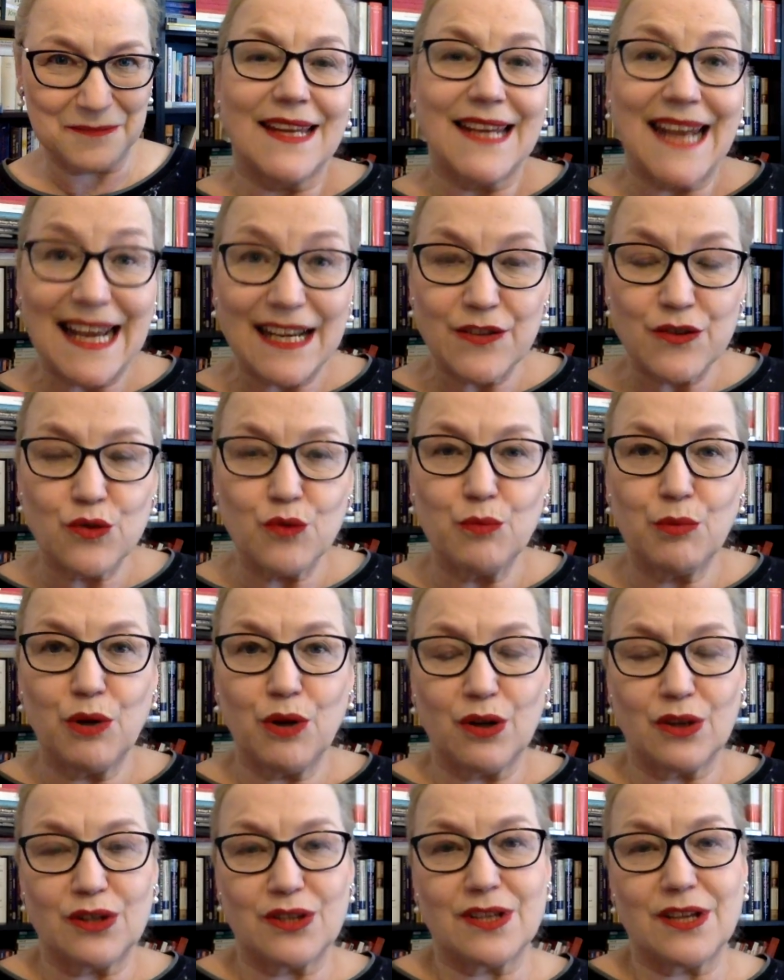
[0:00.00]
next two
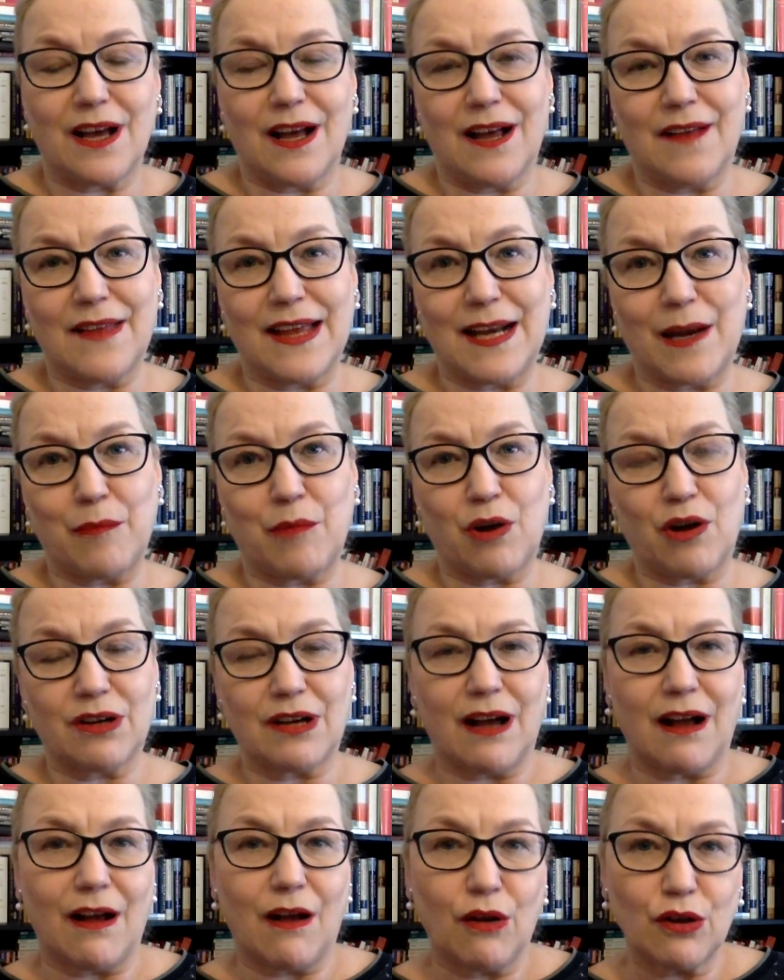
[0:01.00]
books uh, that I bought
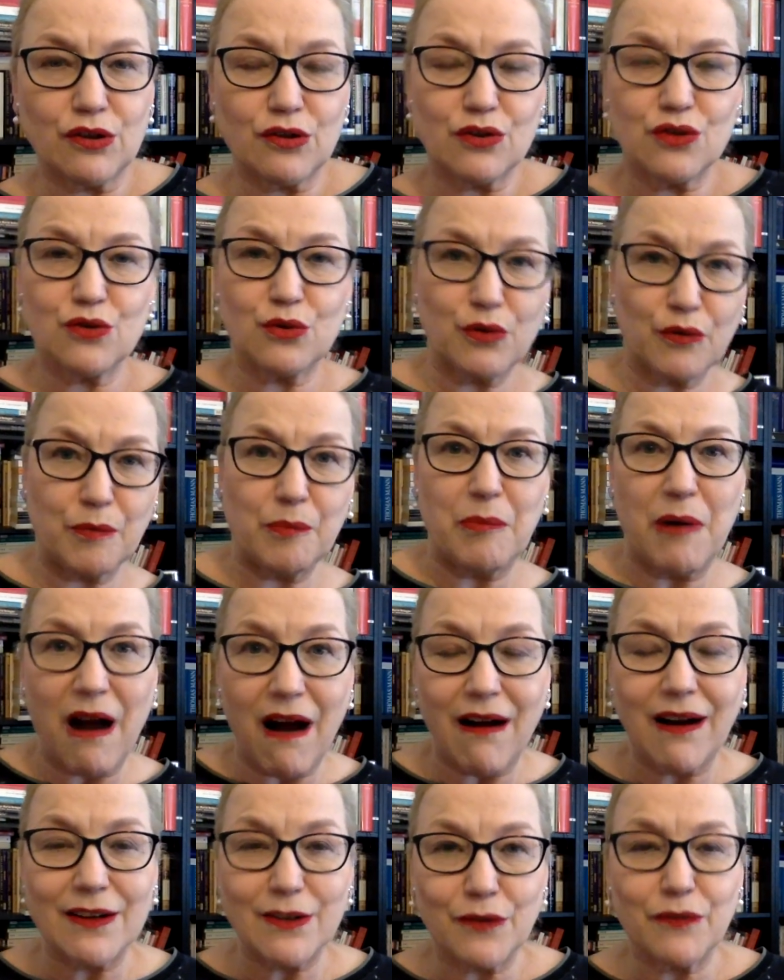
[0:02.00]
are also sort of
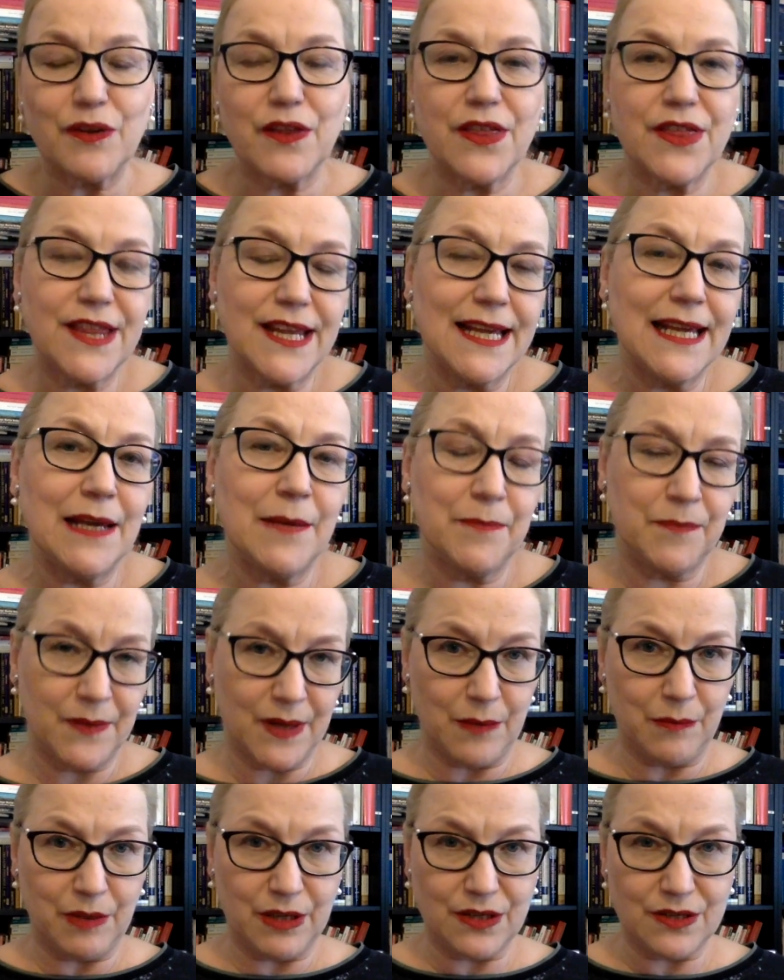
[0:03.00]
part of a theme
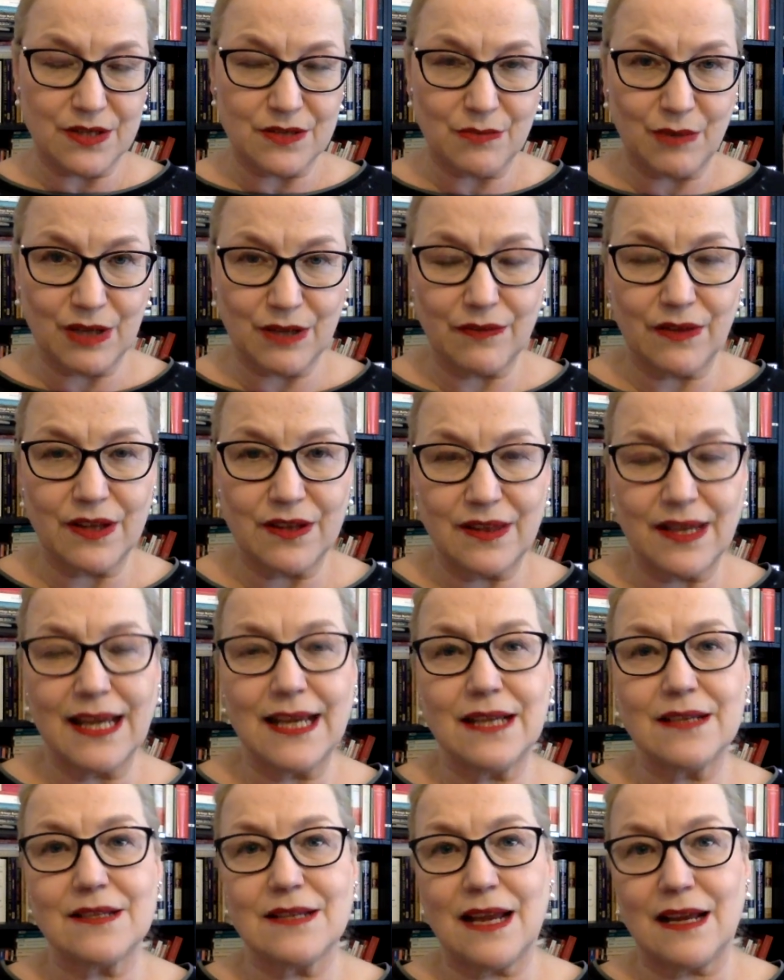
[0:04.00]
because one of the
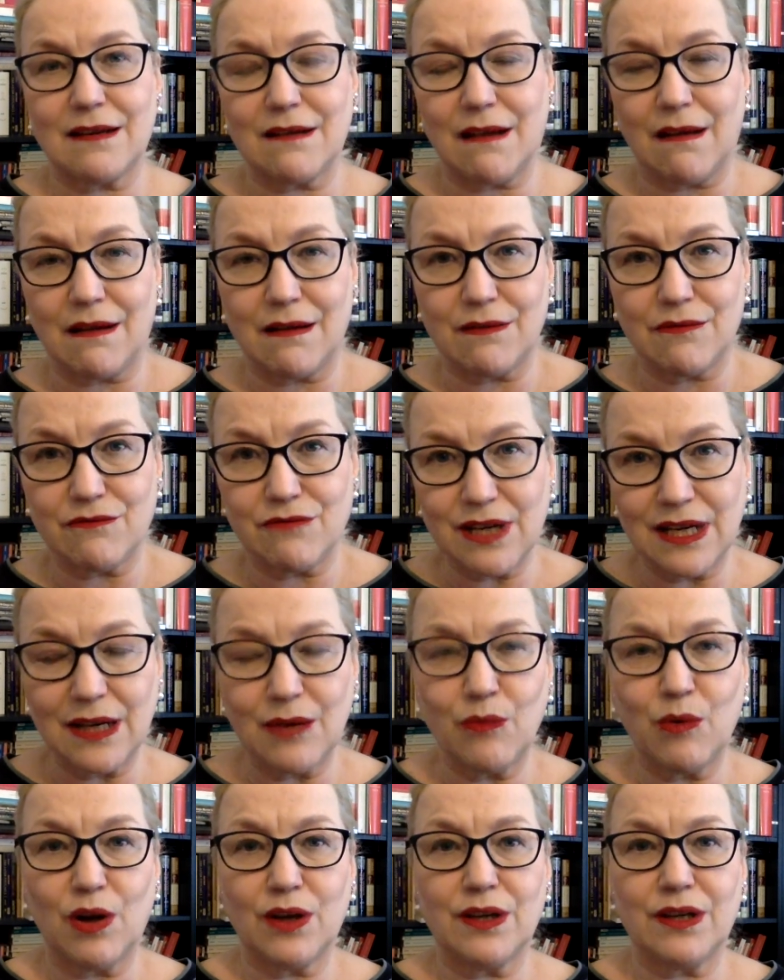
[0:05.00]
things that I really
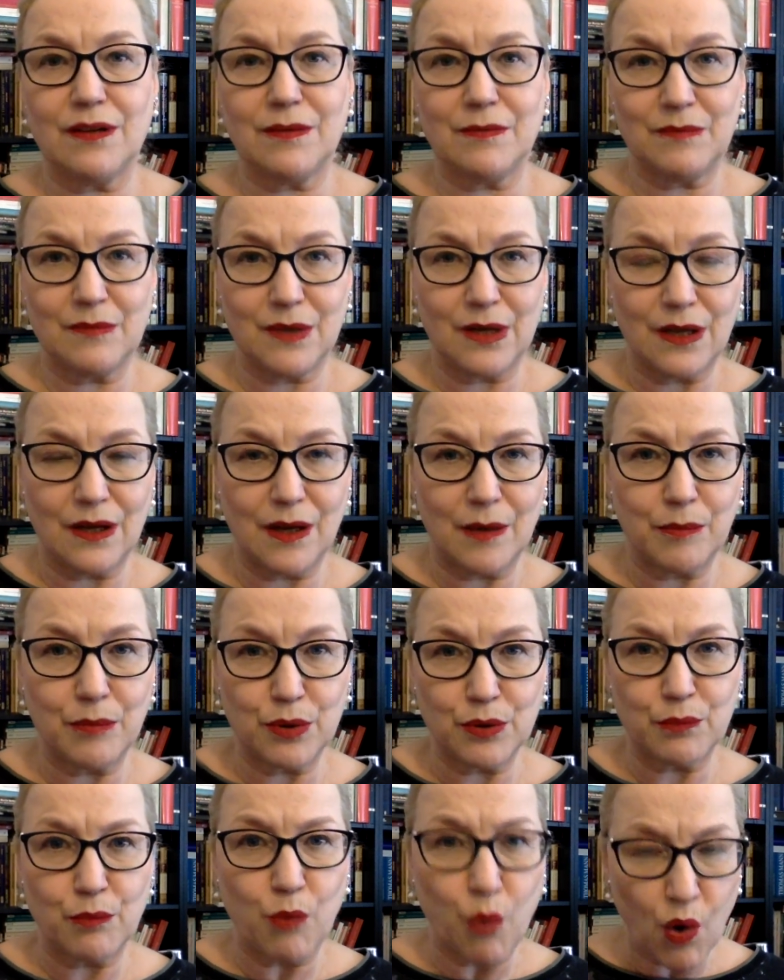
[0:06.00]
want to uh,
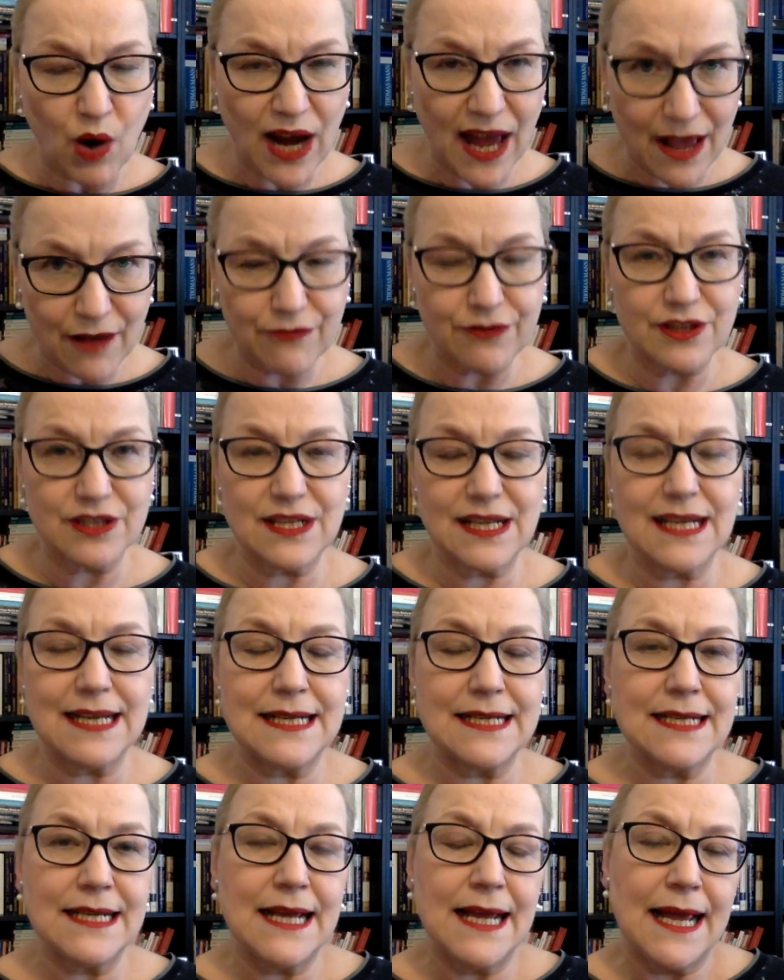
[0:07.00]
put more effort
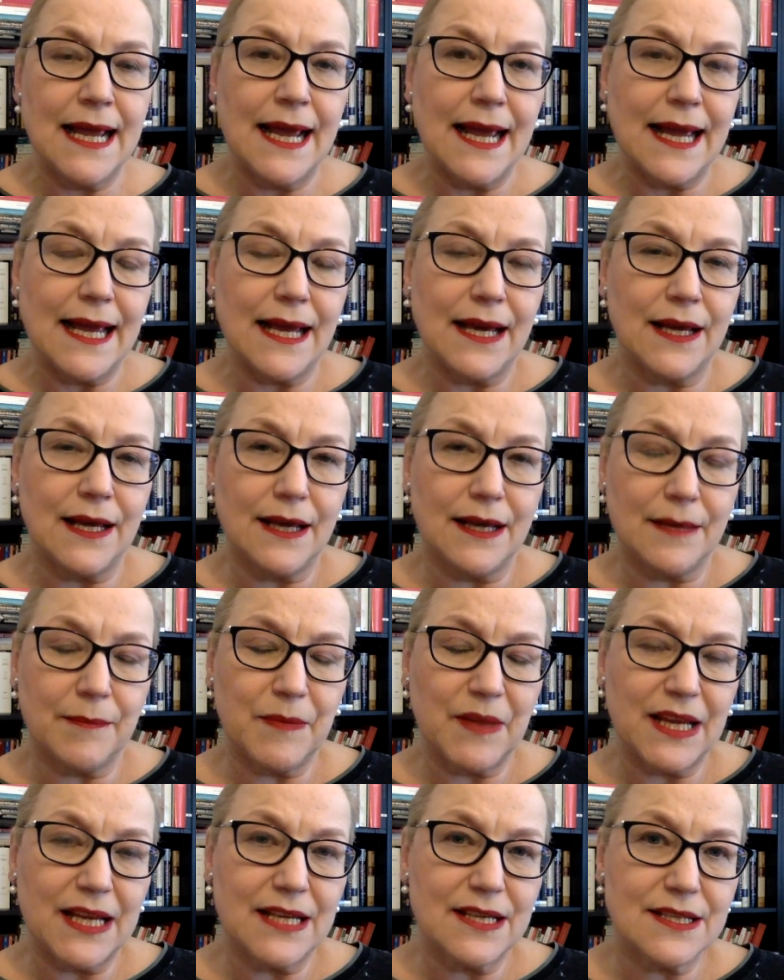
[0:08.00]
in uh,
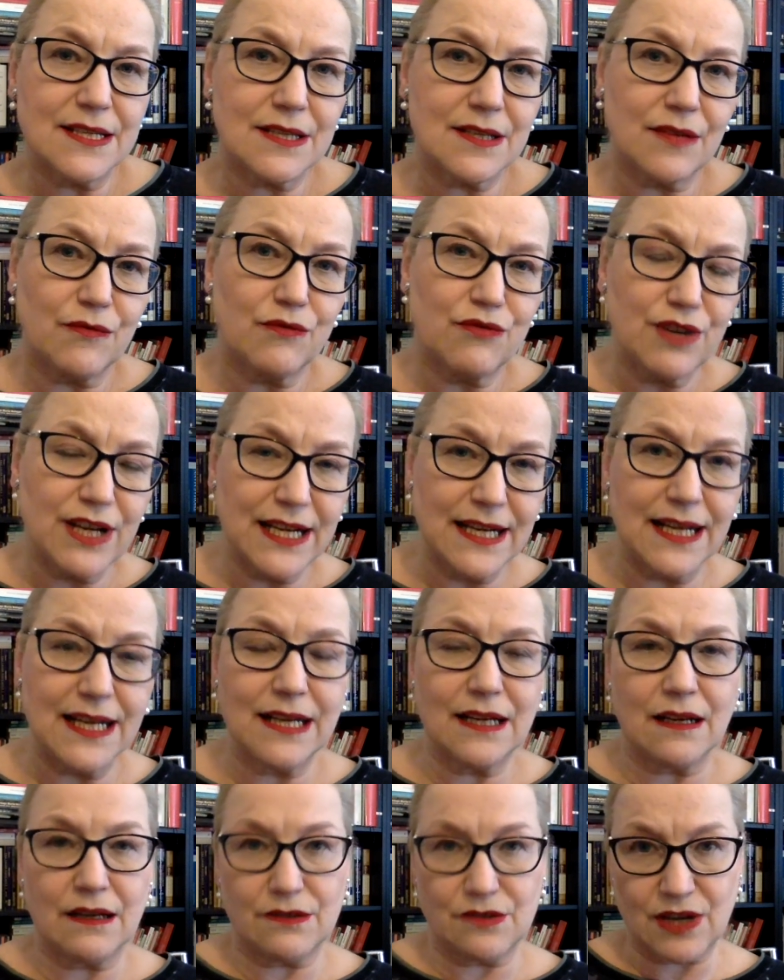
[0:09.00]
is
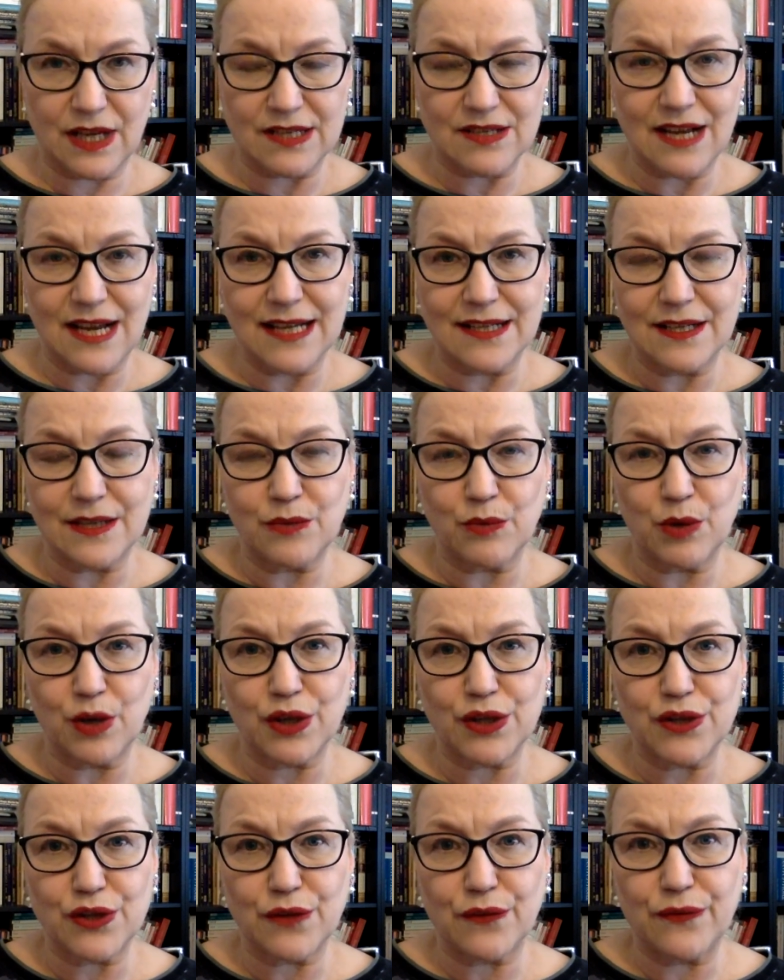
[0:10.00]
reading translated
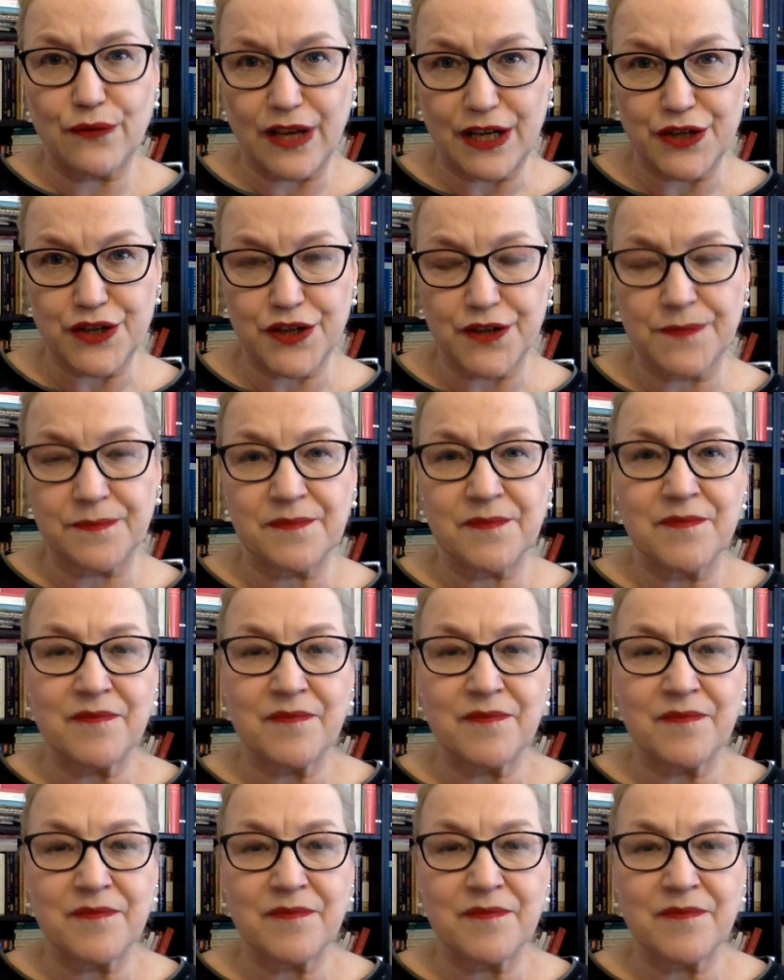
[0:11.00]
works of fiction.